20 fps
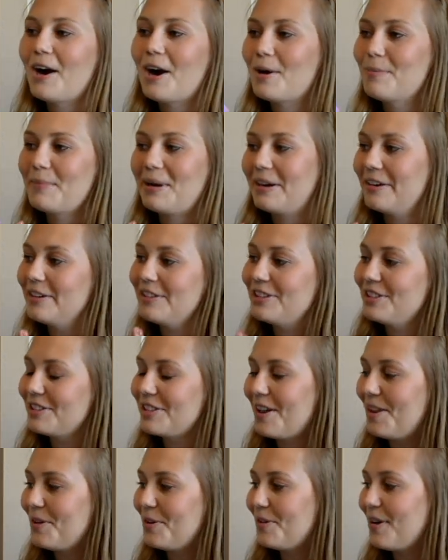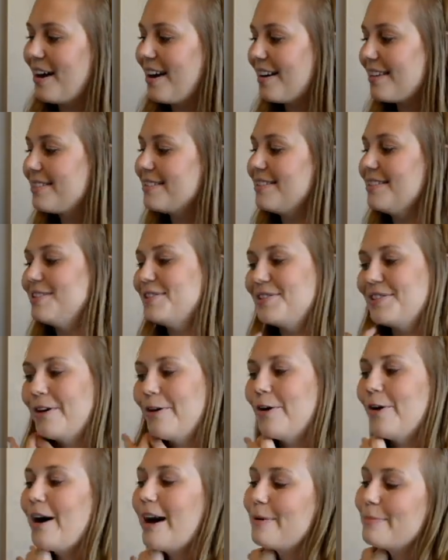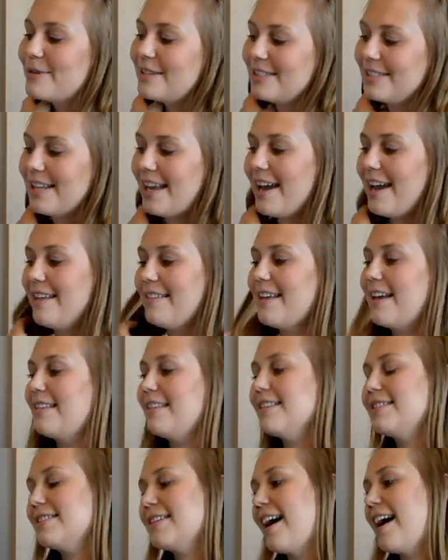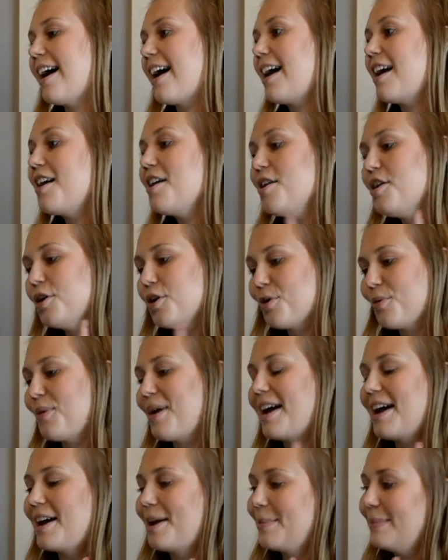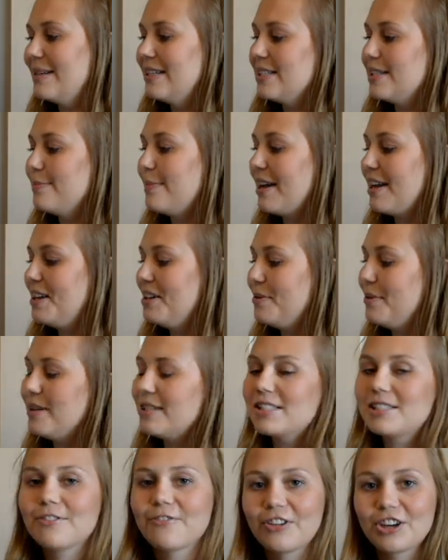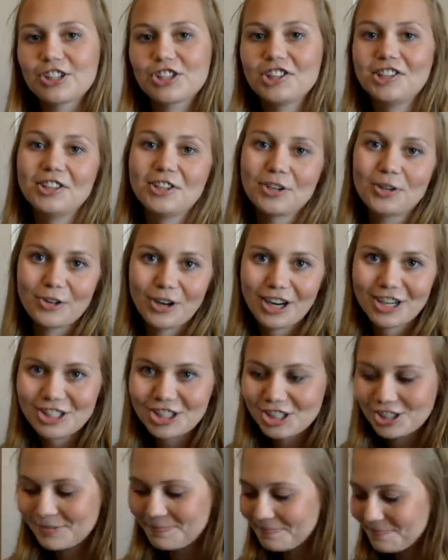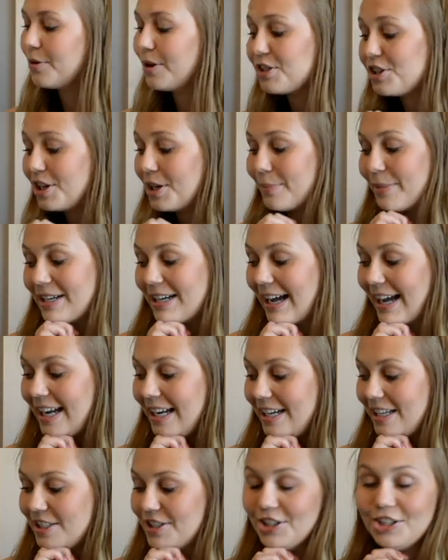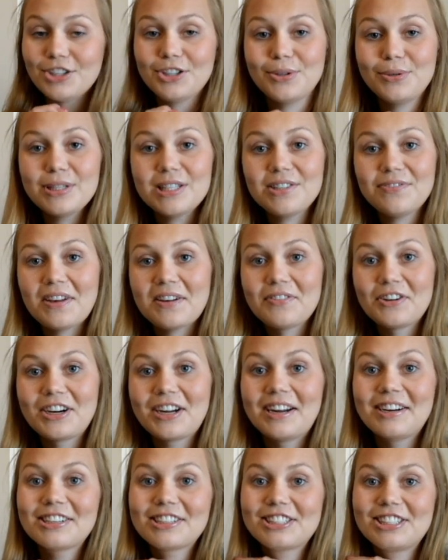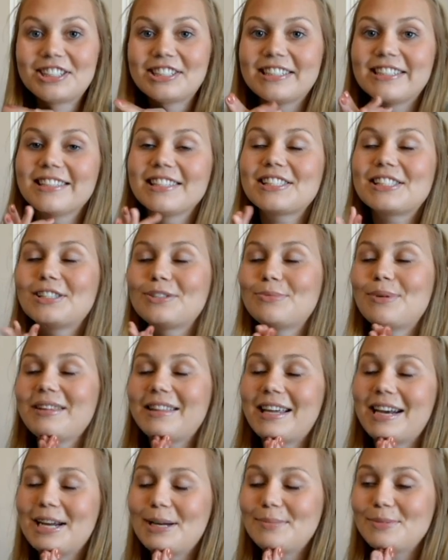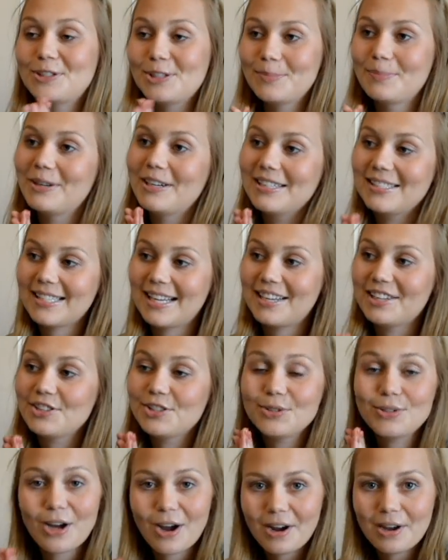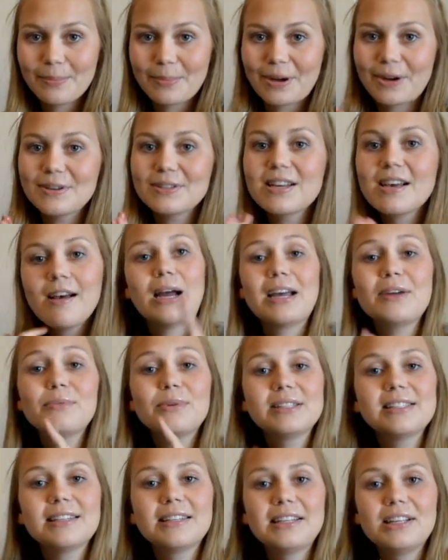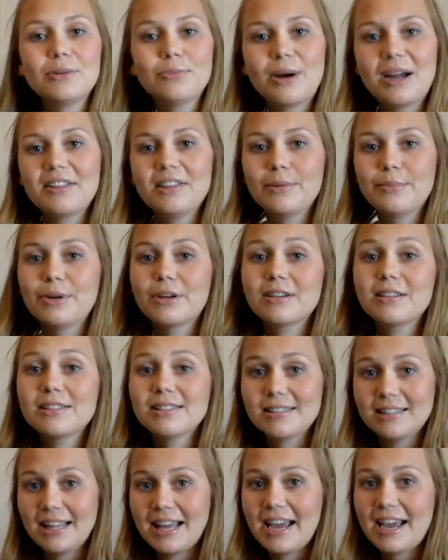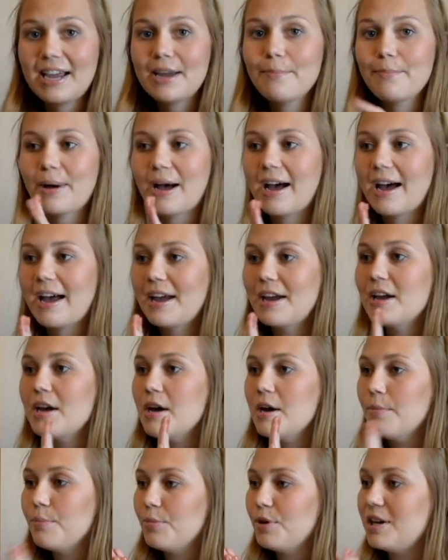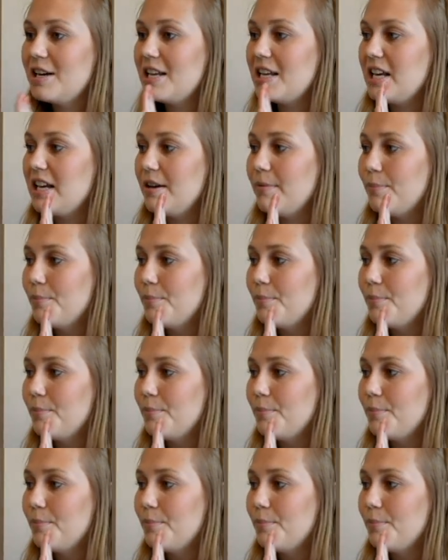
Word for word: our marriage is on the rocks. And so I'm gonna say that this guy, Graham, is my newest fictional crush. Question number 9 is your newest favorite character, and this is one that I am super excited to talk about. I recently read the book Slay by Brittany